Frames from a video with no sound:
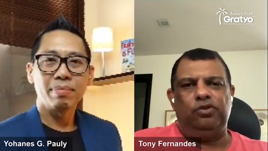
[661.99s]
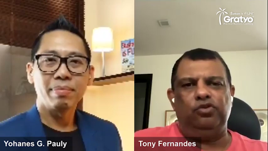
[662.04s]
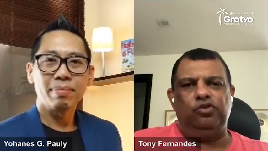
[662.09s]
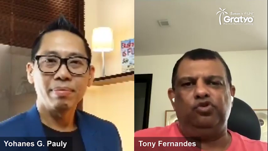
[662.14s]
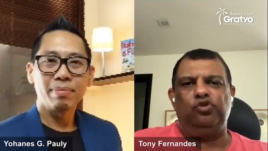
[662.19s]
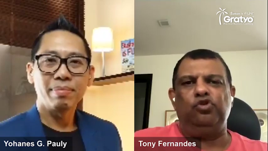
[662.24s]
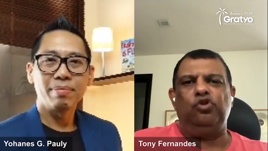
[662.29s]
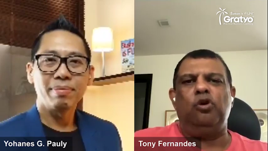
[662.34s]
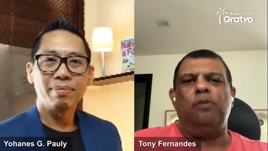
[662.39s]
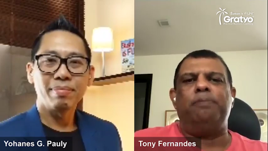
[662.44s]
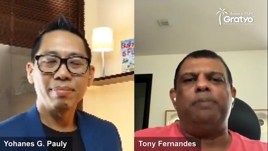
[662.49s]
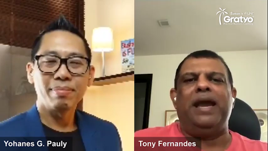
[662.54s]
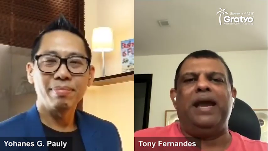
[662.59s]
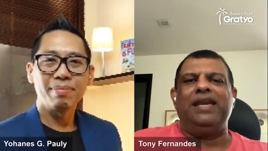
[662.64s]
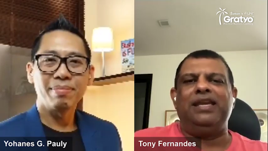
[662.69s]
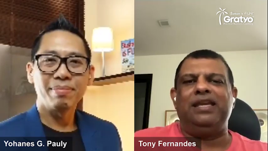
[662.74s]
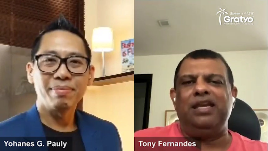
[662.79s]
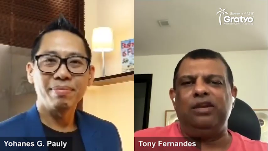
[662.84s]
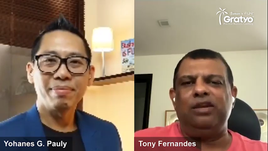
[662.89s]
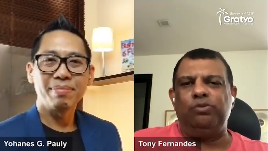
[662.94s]
Speaker 1: you do your
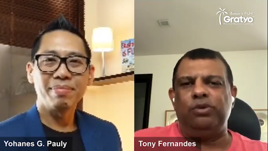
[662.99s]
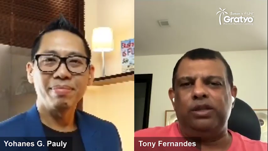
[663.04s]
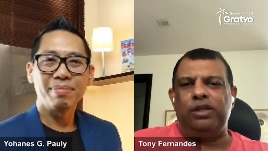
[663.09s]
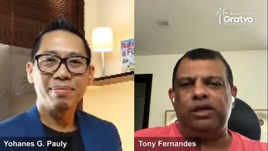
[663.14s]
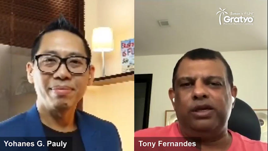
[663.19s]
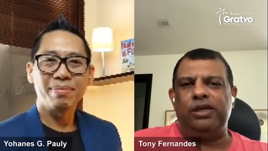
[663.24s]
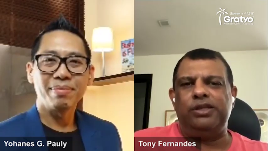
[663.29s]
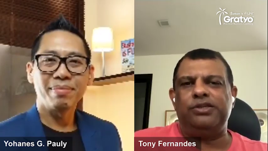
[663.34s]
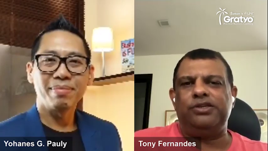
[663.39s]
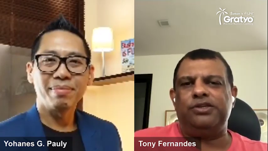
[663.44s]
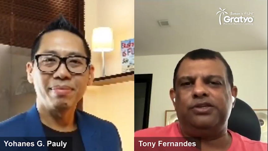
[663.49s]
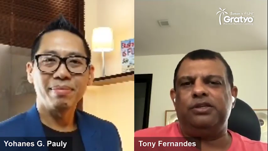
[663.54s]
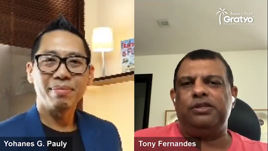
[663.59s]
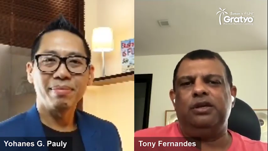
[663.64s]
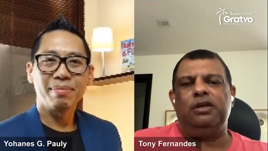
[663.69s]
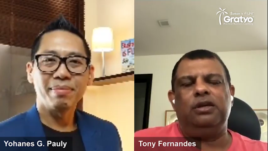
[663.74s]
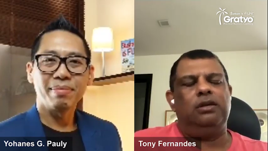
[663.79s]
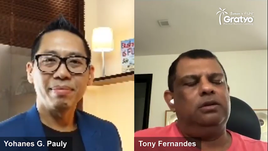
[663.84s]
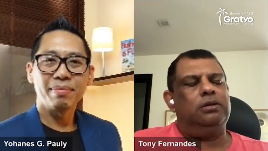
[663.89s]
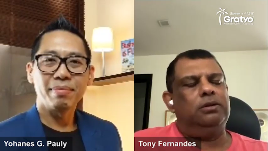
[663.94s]
banking with us.
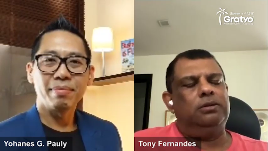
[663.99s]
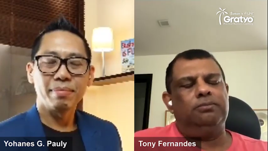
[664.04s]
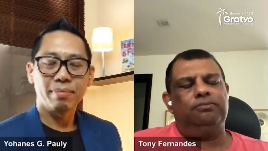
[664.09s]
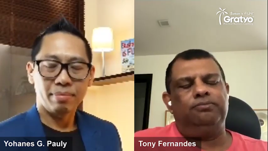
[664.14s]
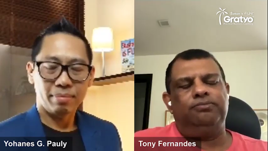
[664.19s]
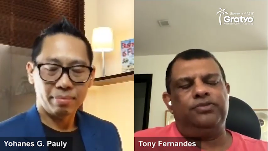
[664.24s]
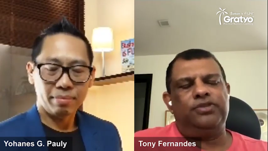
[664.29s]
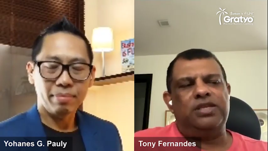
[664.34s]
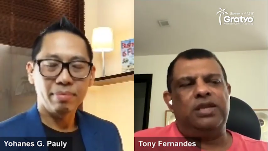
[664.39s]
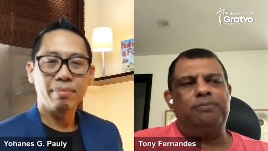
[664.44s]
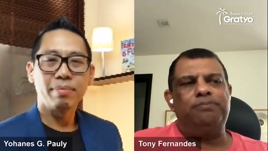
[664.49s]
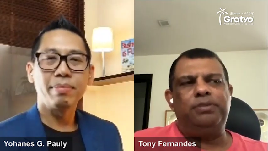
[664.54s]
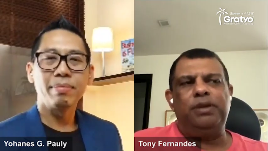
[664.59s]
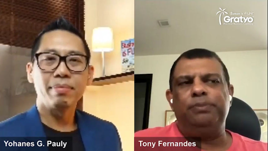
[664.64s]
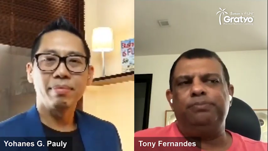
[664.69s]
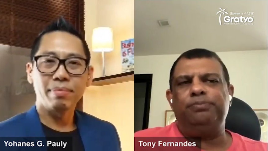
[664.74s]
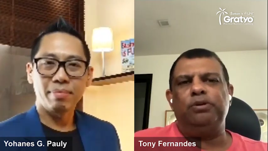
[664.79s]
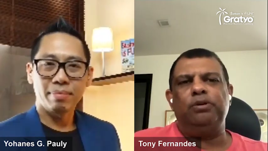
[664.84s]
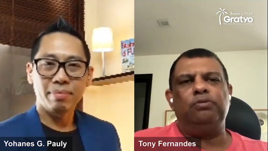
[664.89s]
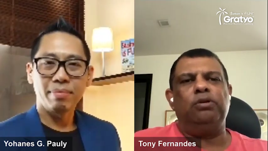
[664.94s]
Some
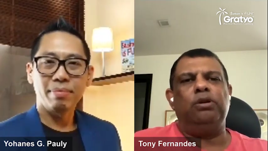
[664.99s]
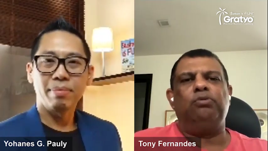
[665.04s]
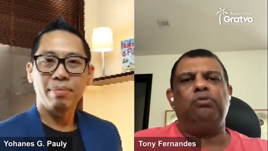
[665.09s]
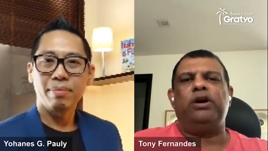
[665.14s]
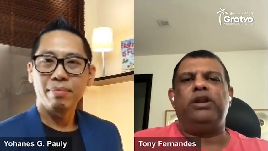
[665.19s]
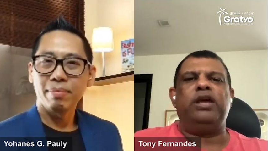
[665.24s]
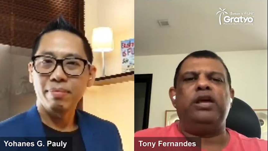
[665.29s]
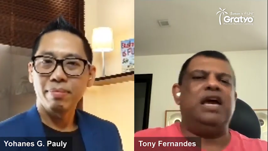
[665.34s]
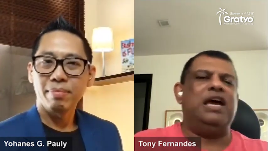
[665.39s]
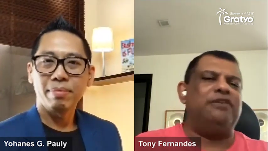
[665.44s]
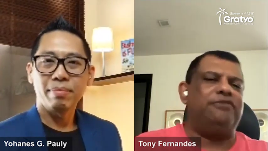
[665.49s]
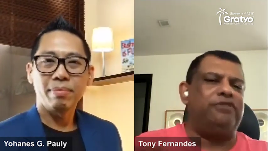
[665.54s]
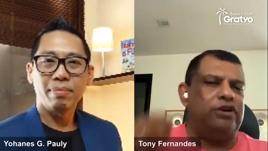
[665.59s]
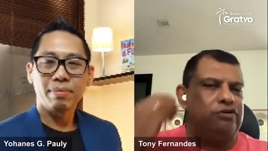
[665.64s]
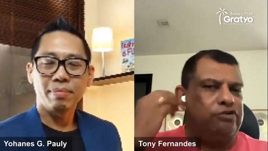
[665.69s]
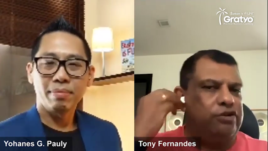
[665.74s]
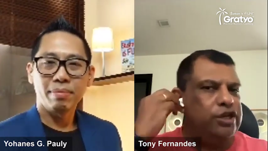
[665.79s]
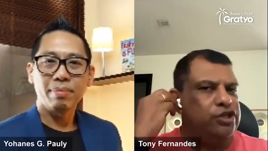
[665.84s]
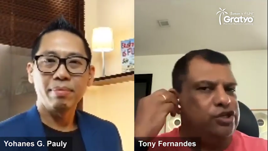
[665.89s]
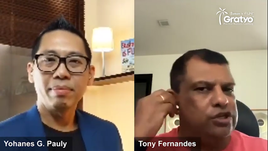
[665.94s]
people will want to have
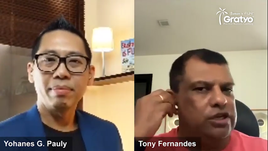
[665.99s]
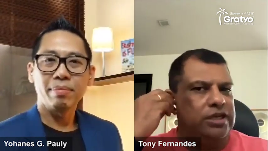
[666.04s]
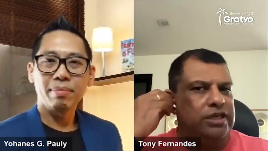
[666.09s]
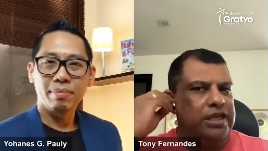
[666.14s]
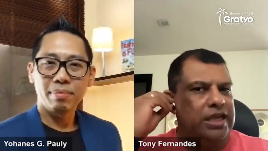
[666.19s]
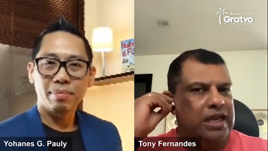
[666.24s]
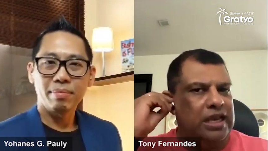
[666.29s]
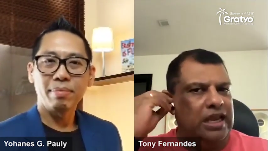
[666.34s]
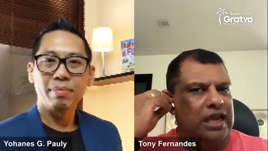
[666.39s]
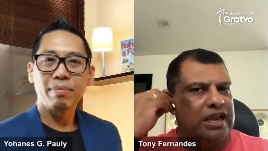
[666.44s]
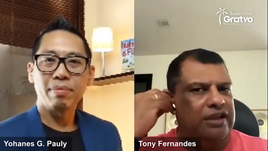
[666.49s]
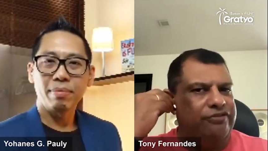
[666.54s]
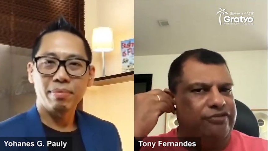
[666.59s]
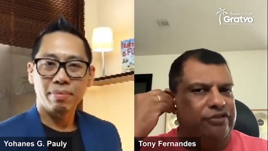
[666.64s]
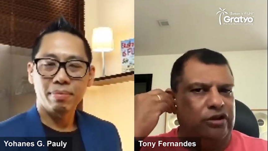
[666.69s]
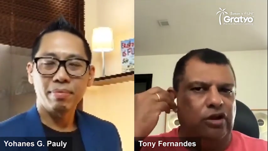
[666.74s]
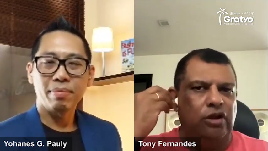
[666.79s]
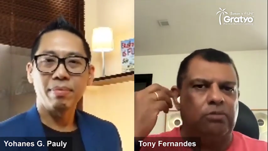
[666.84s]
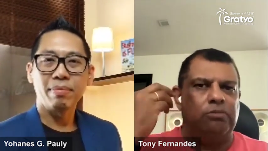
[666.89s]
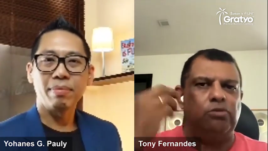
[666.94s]
AirAsia in their life
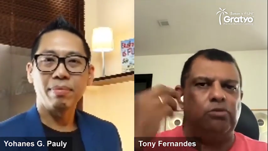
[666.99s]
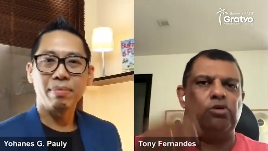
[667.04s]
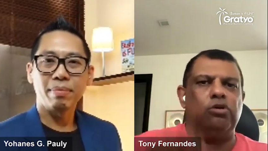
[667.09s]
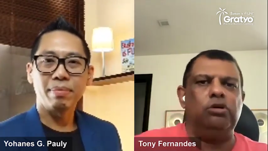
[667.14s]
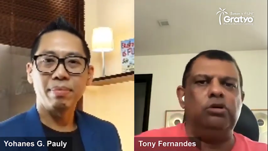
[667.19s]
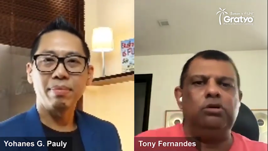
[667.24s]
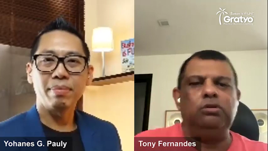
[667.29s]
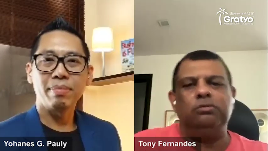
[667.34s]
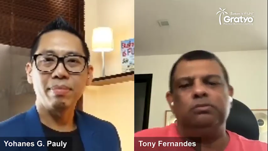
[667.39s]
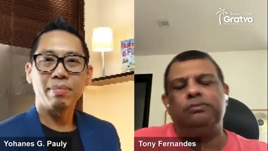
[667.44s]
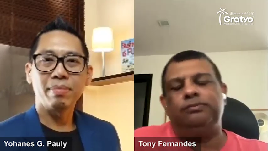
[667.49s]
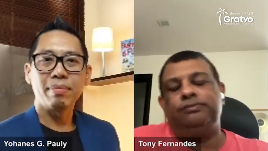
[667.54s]
a lot more.